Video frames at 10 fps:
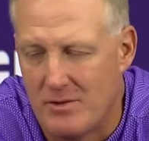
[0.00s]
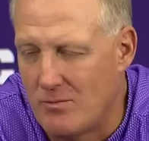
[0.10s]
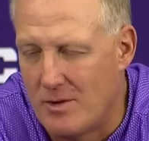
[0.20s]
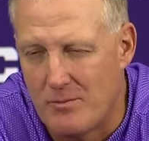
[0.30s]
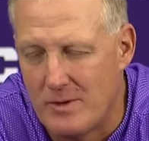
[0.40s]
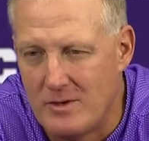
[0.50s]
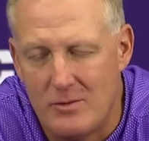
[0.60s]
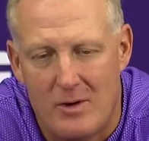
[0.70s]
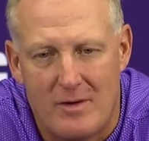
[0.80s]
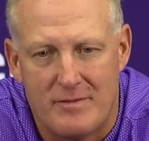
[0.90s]
what we
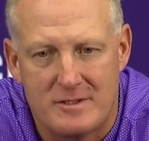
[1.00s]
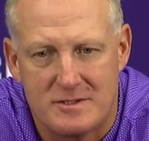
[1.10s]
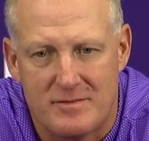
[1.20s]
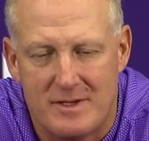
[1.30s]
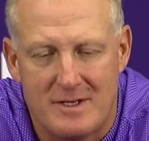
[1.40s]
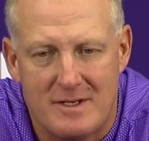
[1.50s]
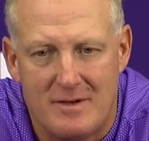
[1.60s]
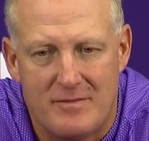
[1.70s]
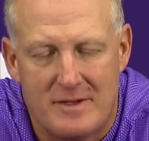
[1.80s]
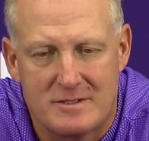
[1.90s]
do offensively and
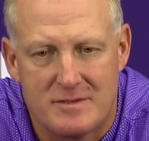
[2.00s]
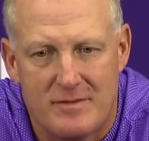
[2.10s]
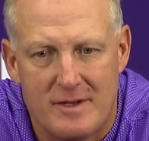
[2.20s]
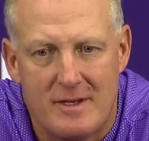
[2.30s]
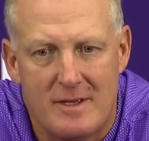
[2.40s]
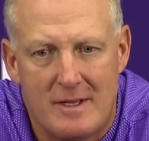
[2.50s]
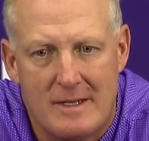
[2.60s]
defensively.